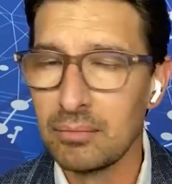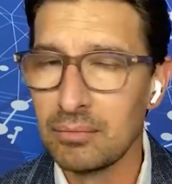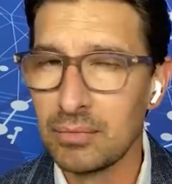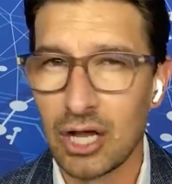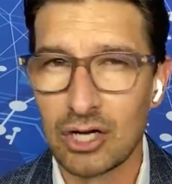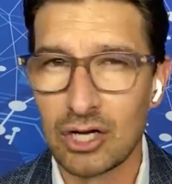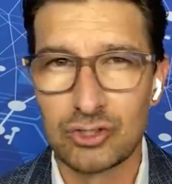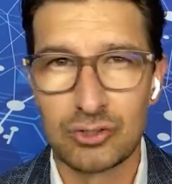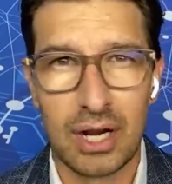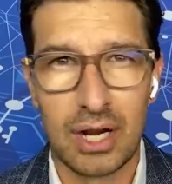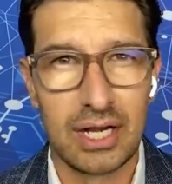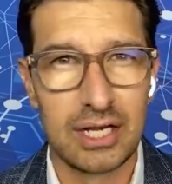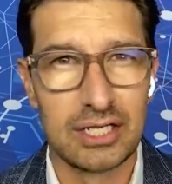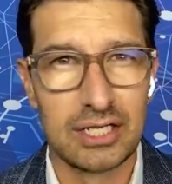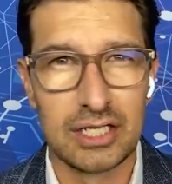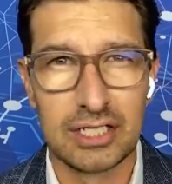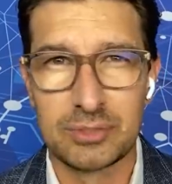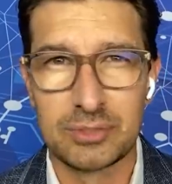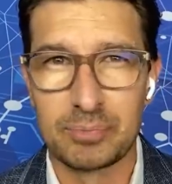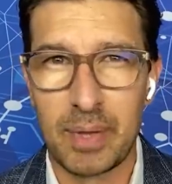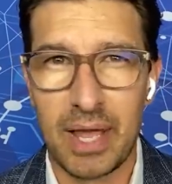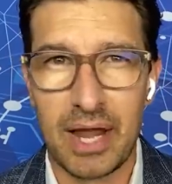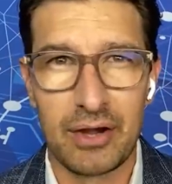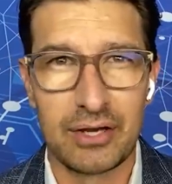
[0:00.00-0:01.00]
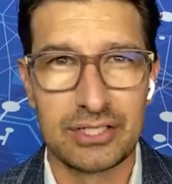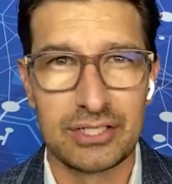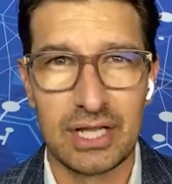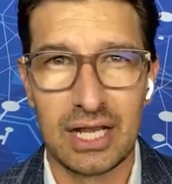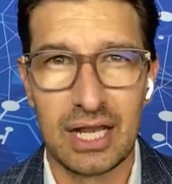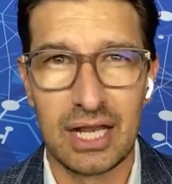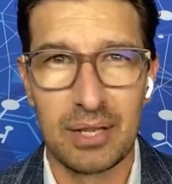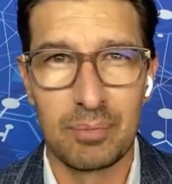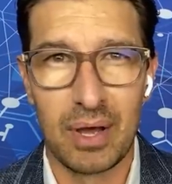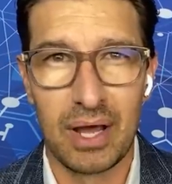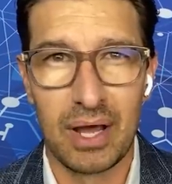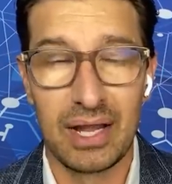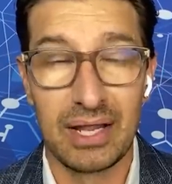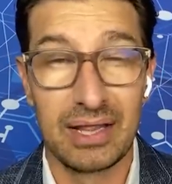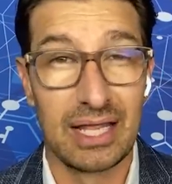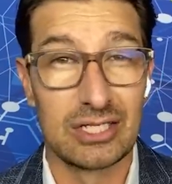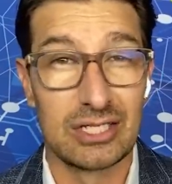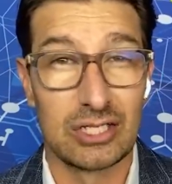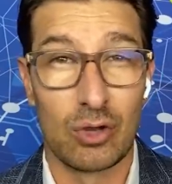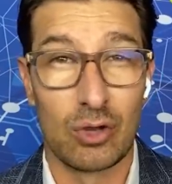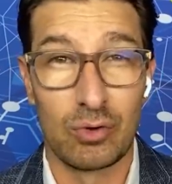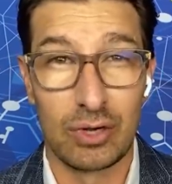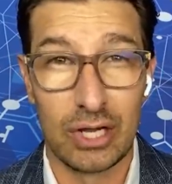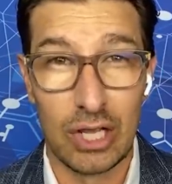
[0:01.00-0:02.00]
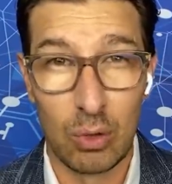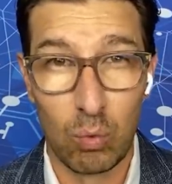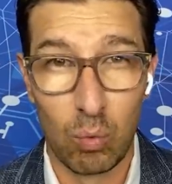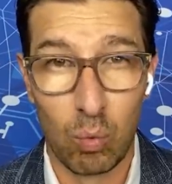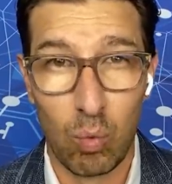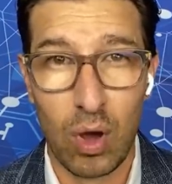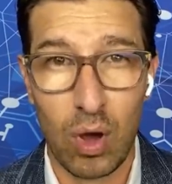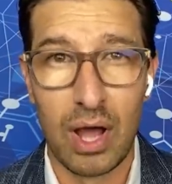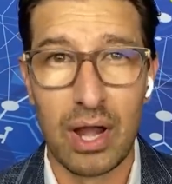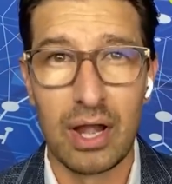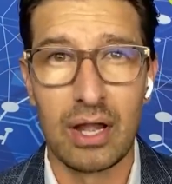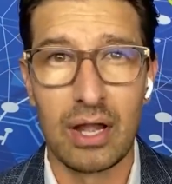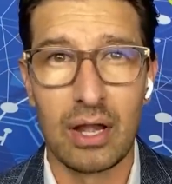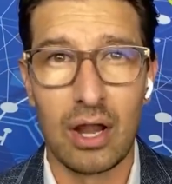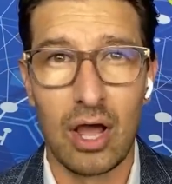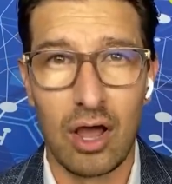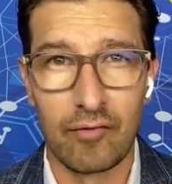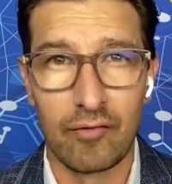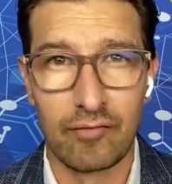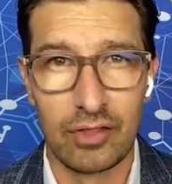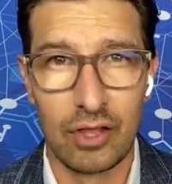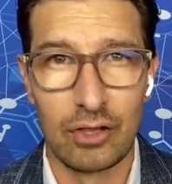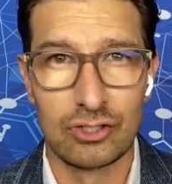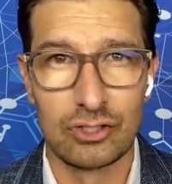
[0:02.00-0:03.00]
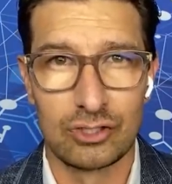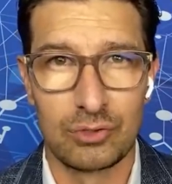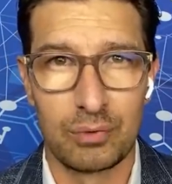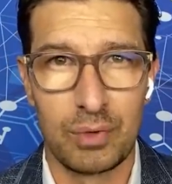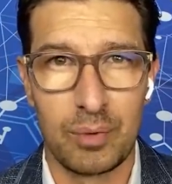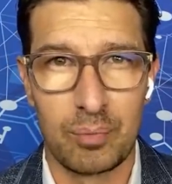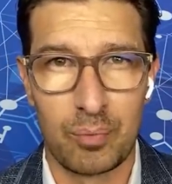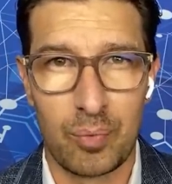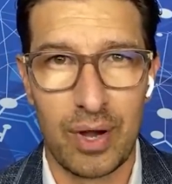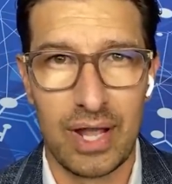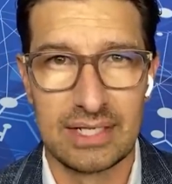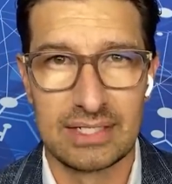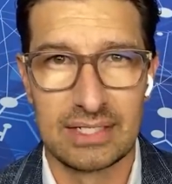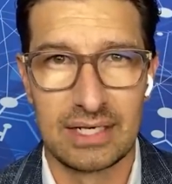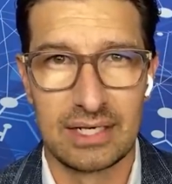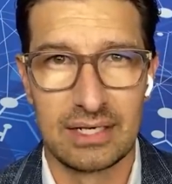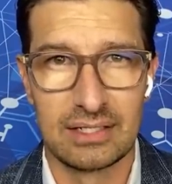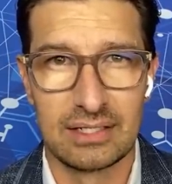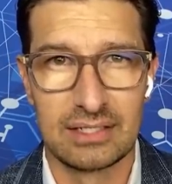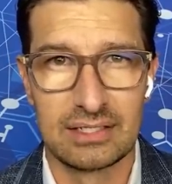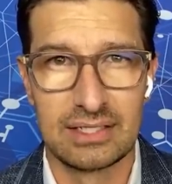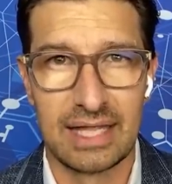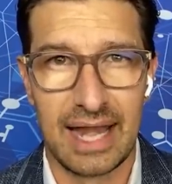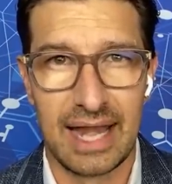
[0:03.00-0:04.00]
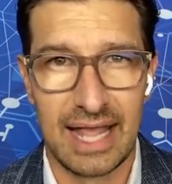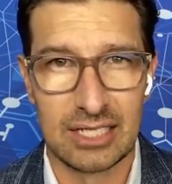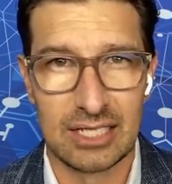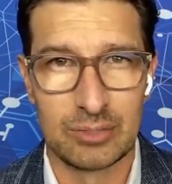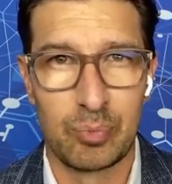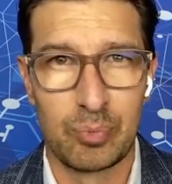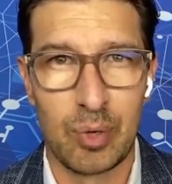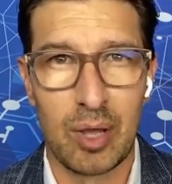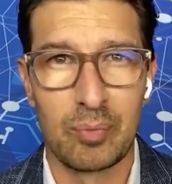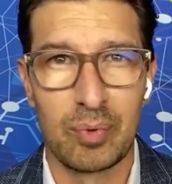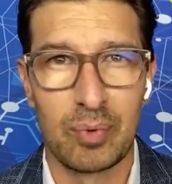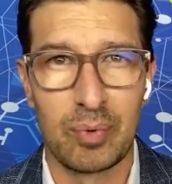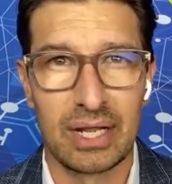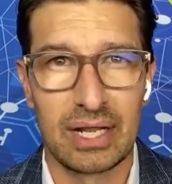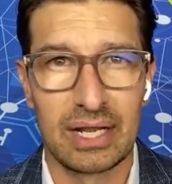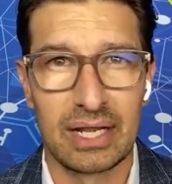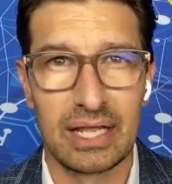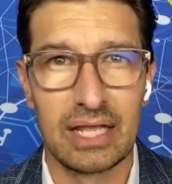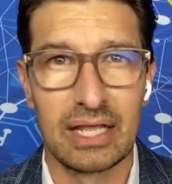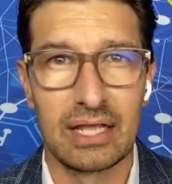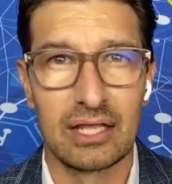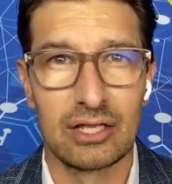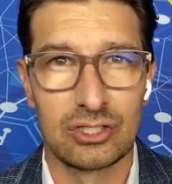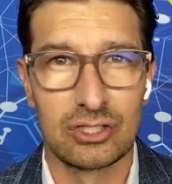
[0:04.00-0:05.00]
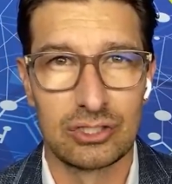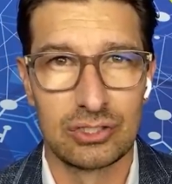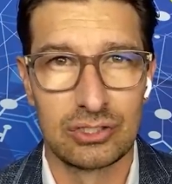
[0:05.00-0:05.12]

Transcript: Not trying to disparage anybody. There's only one of those three presidents that has publicly